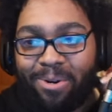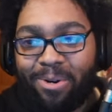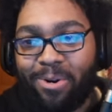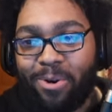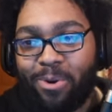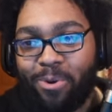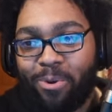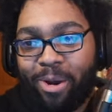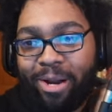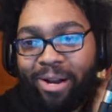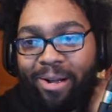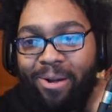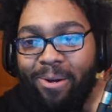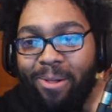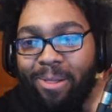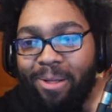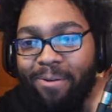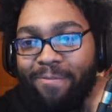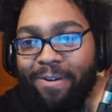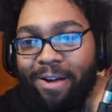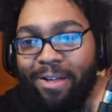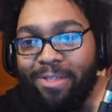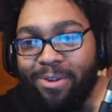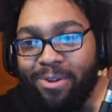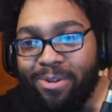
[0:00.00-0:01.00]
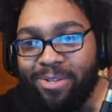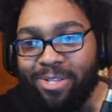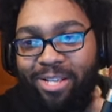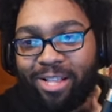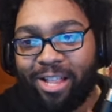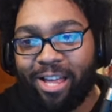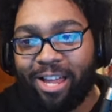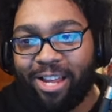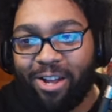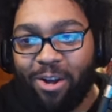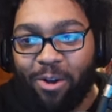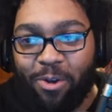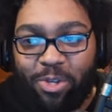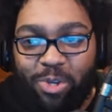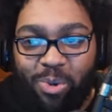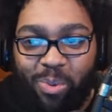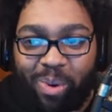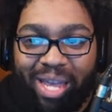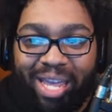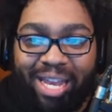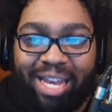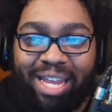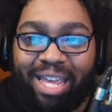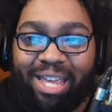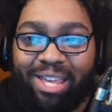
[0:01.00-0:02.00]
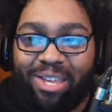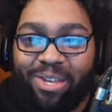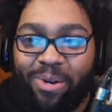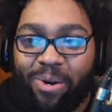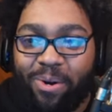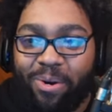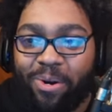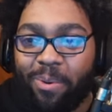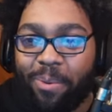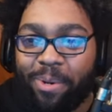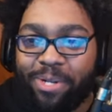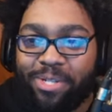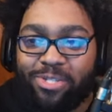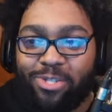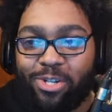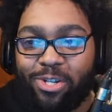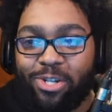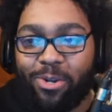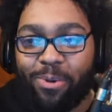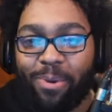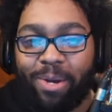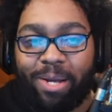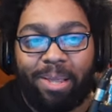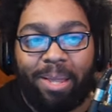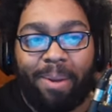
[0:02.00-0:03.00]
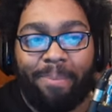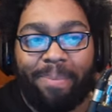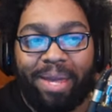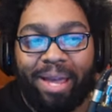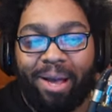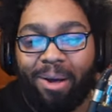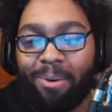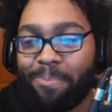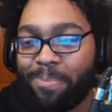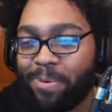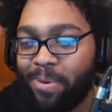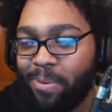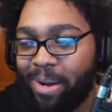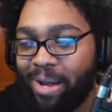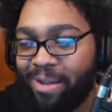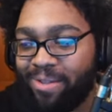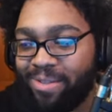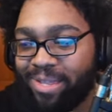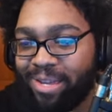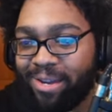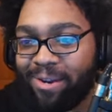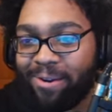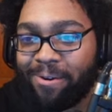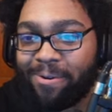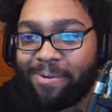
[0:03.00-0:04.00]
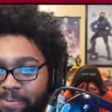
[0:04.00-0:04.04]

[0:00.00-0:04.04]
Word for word: critical of others. They're like, oh, you idiot, you don't know what you're doing. Let me help you out there.